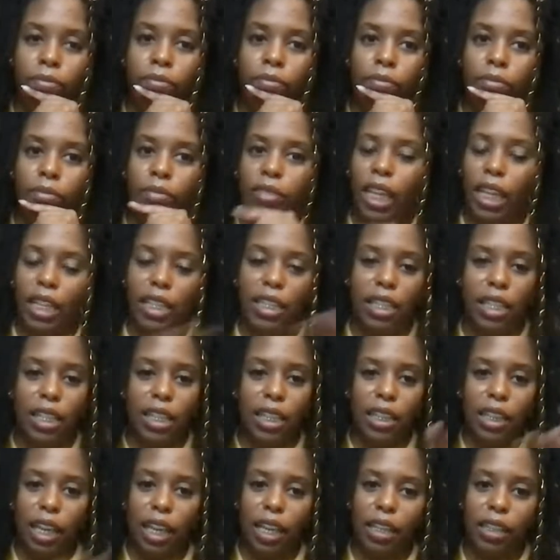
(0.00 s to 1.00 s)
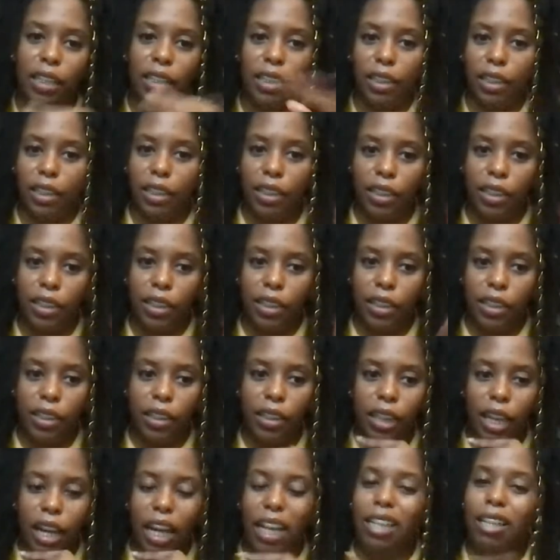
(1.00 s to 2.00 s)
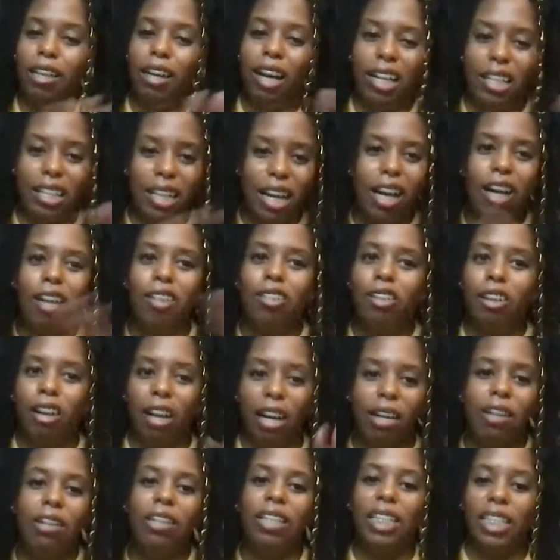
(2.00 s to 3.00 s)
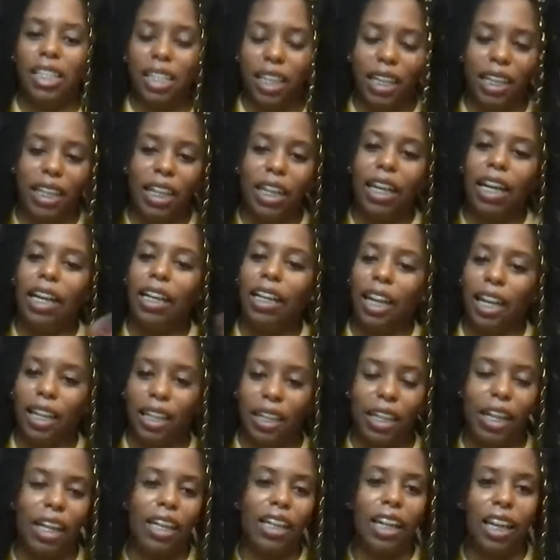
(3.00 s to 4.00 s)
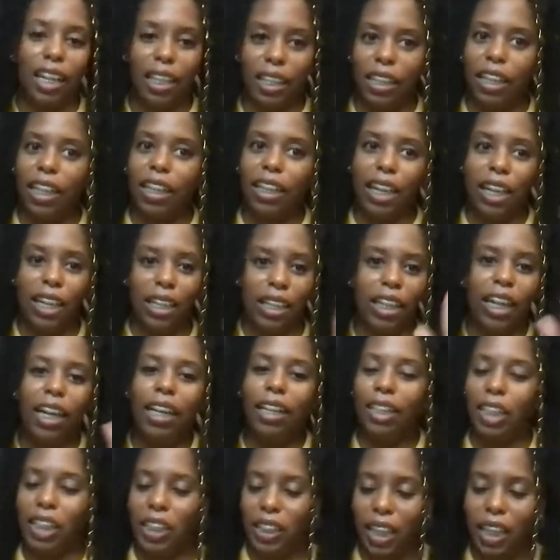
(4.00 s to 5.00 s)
That's it. Like I know I don't know I always say that. I got it. I got it. I got it. I know.